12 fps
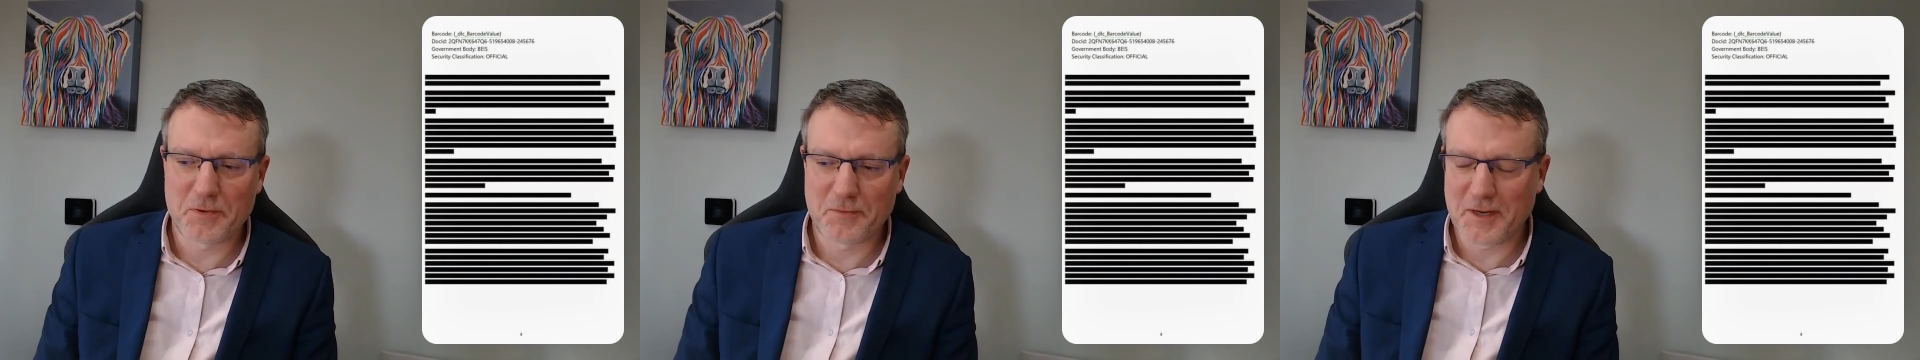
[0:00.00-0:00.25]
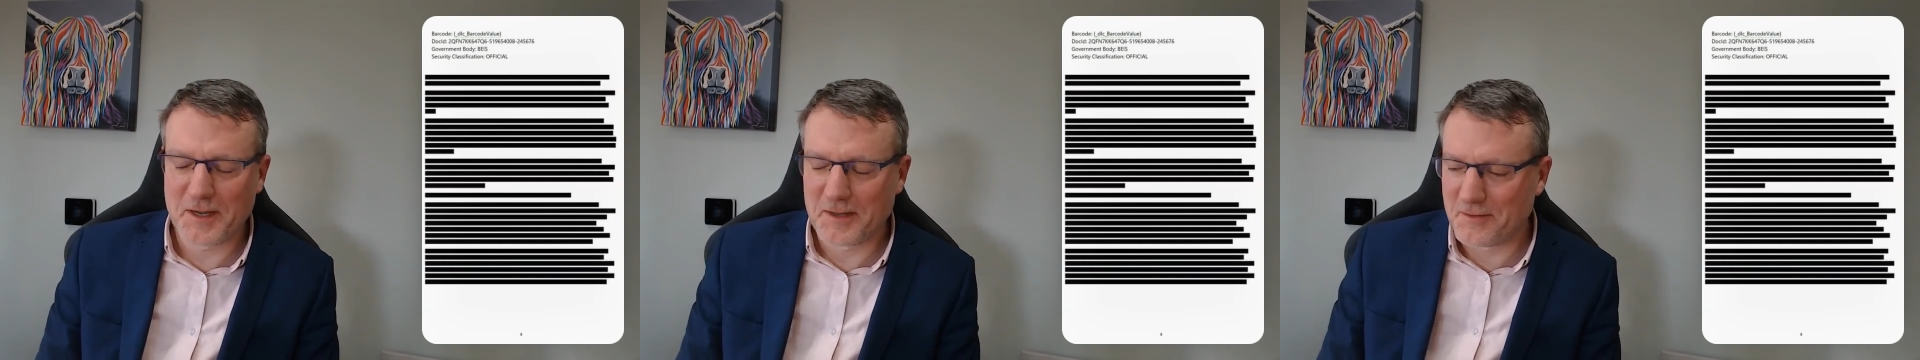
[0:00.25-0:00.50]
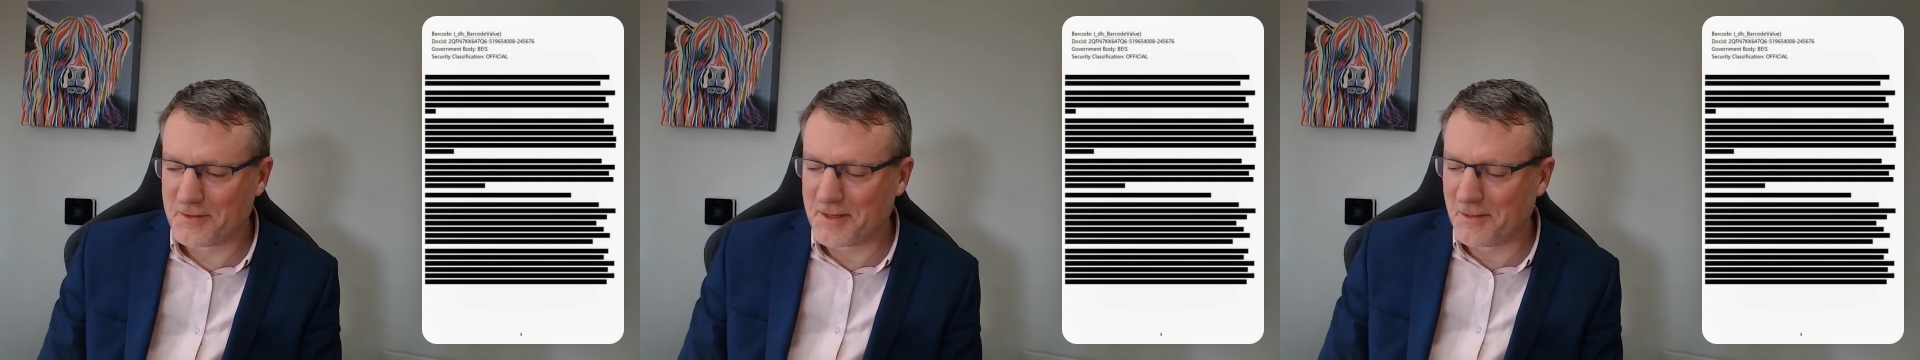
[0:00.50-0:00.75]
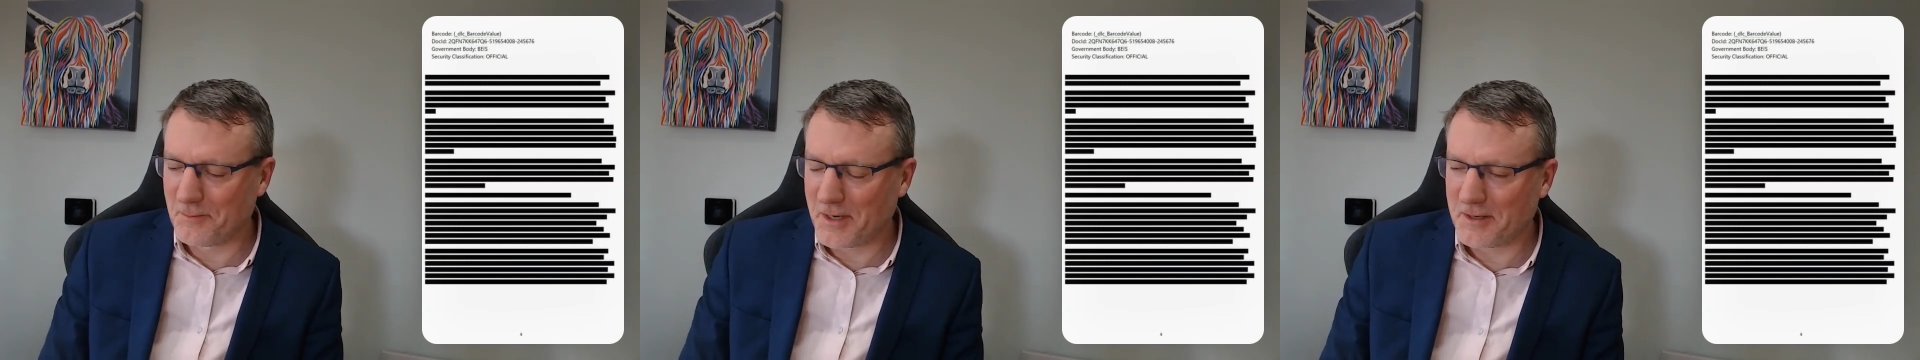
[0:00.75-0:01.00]

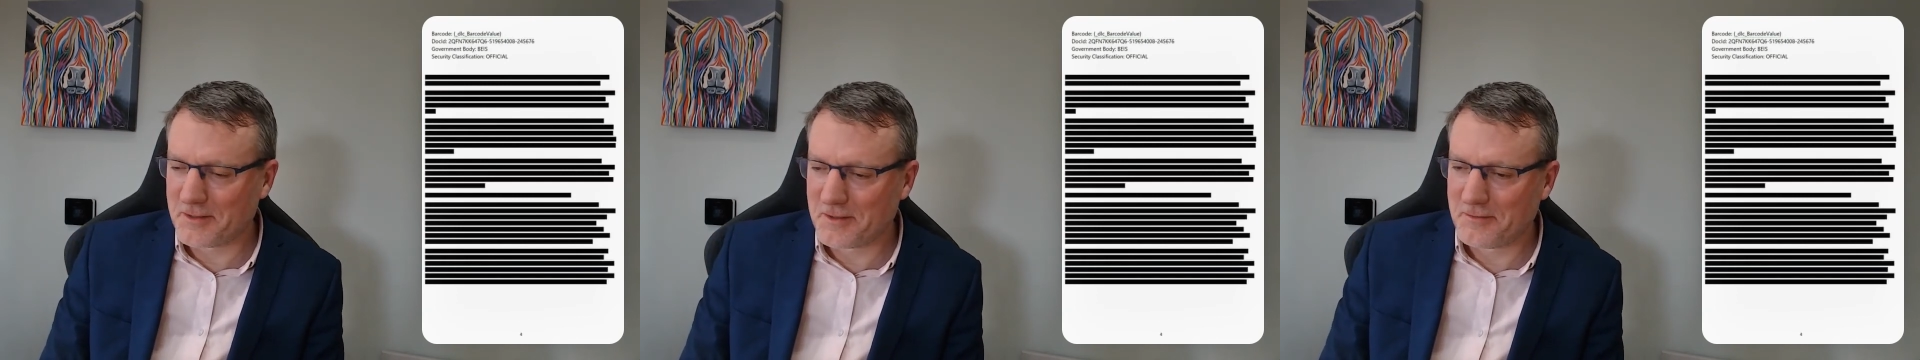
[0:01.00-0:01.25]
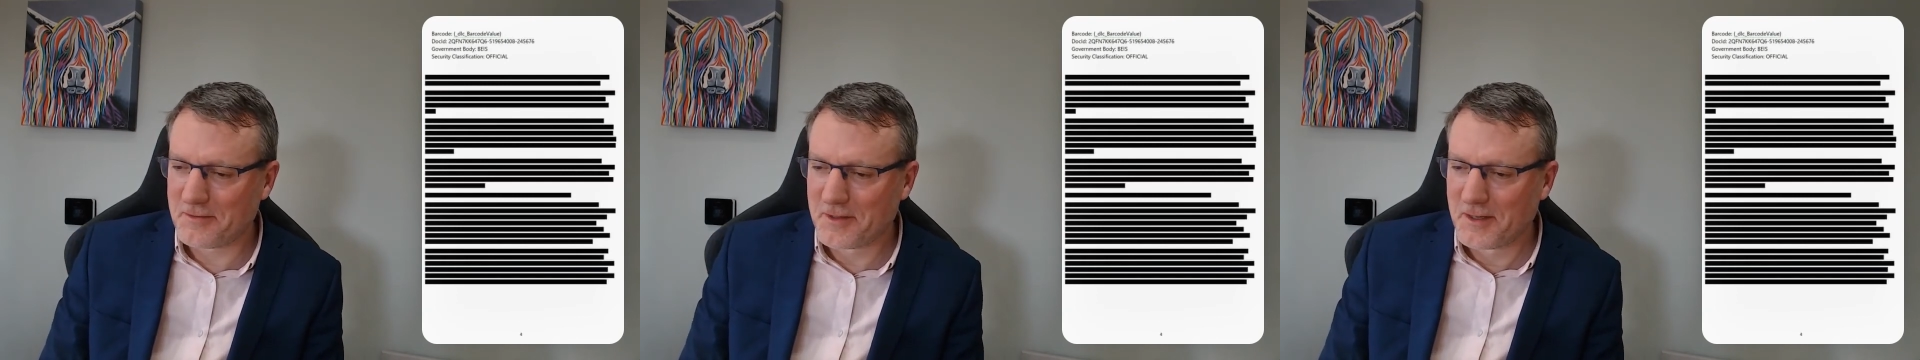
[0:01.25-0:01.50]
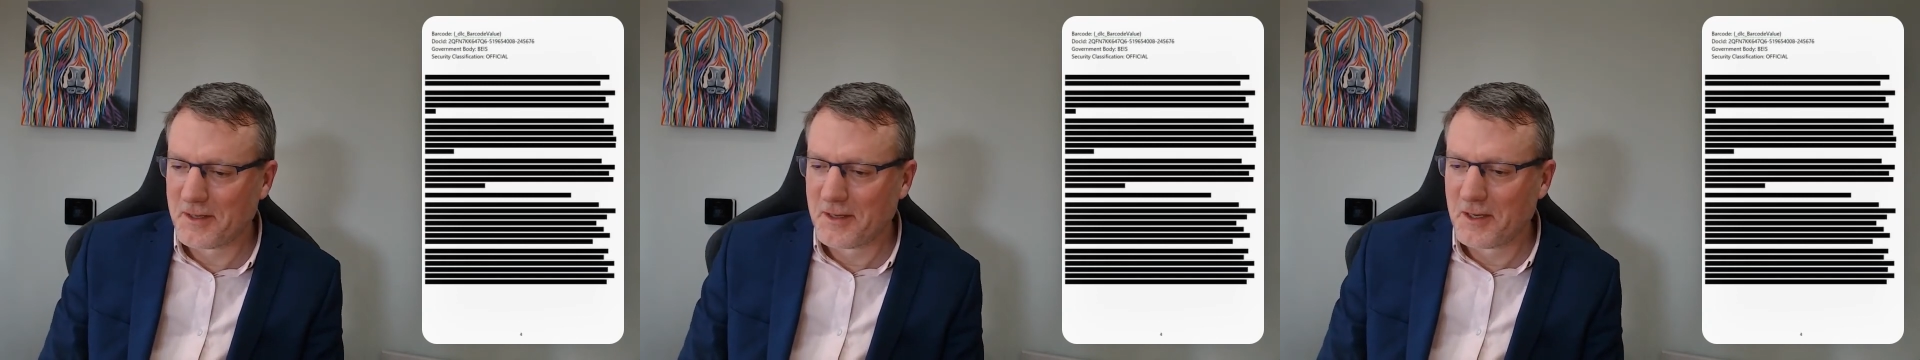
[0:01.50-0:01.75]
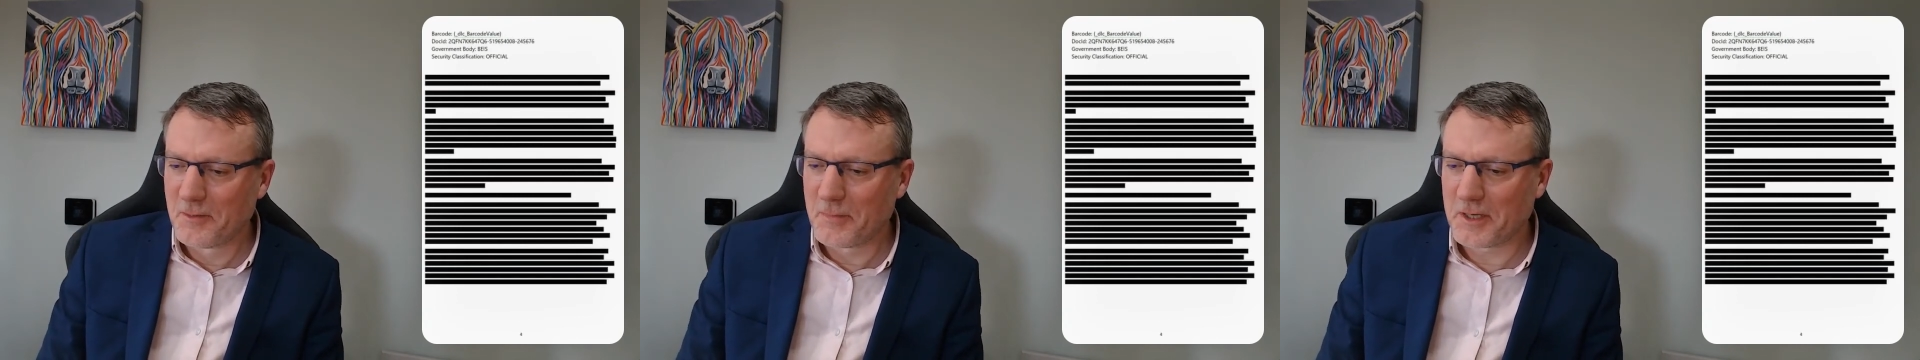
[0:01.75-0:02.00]
and part
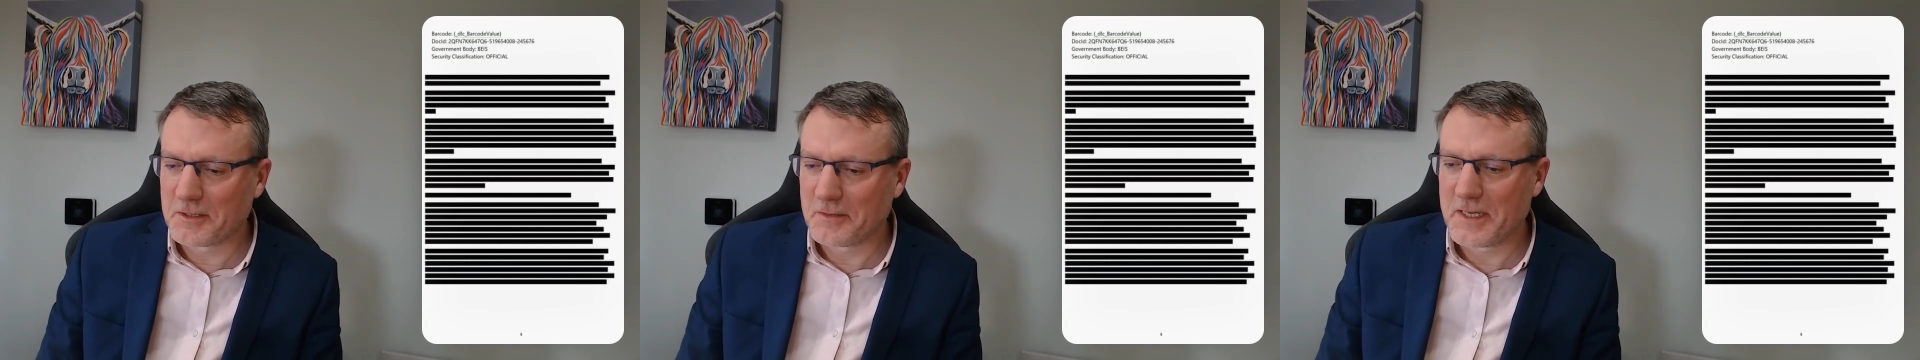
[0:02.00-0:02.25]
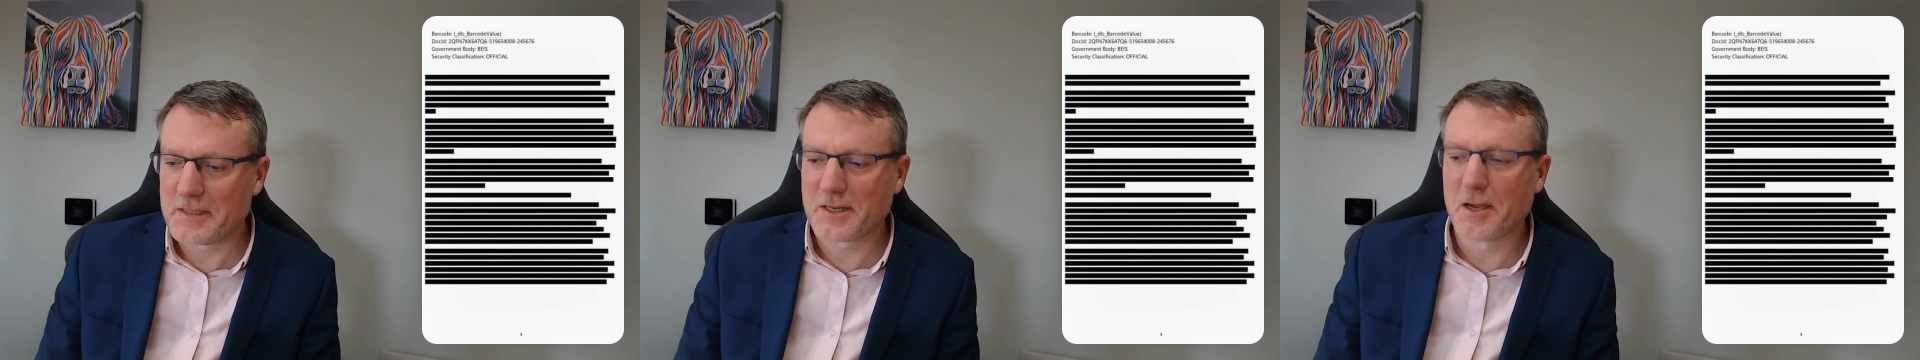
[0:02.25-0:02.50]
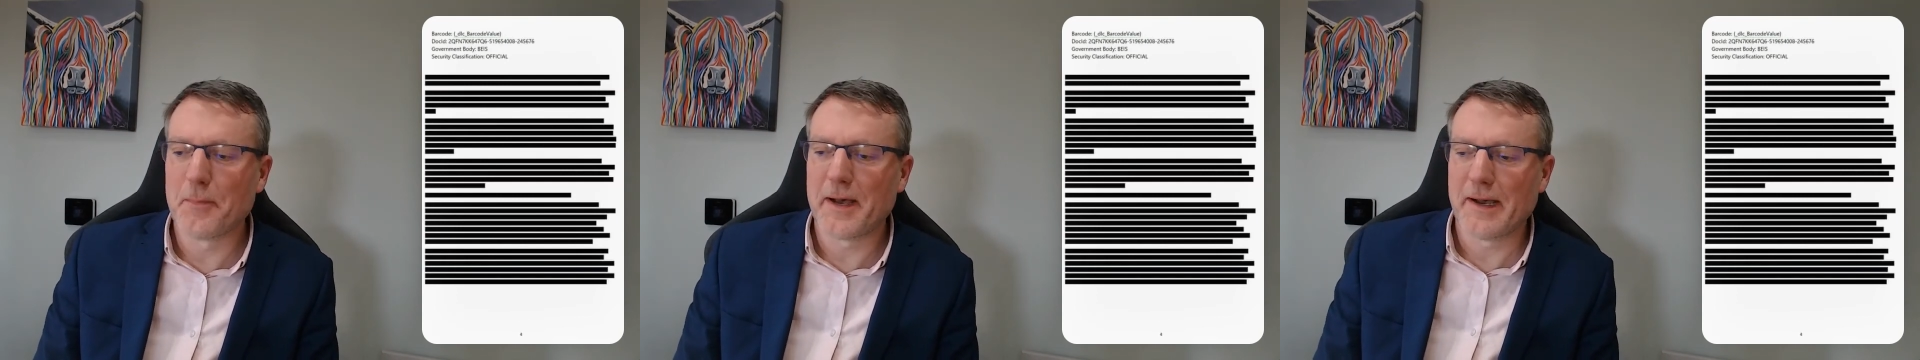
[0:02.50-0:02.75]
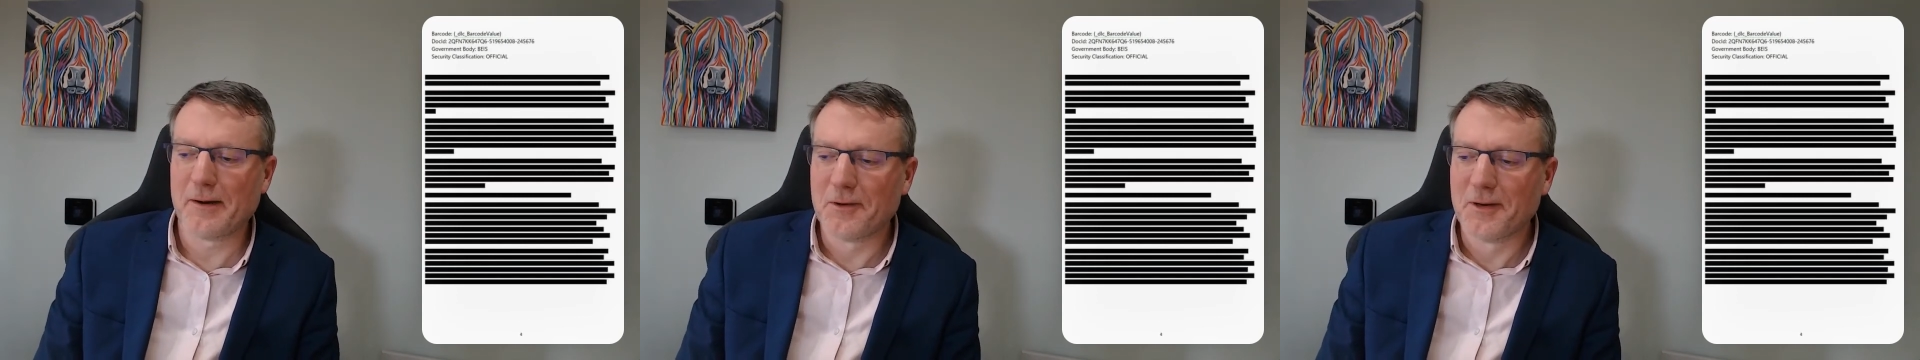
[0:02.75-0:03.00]
of his
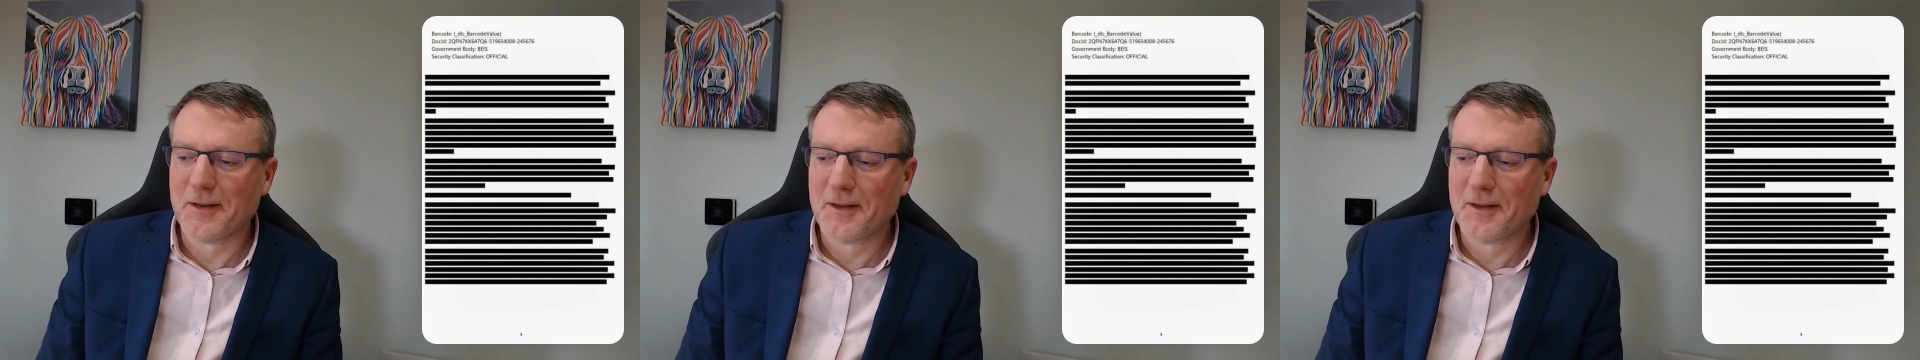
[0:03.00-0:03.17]
cabal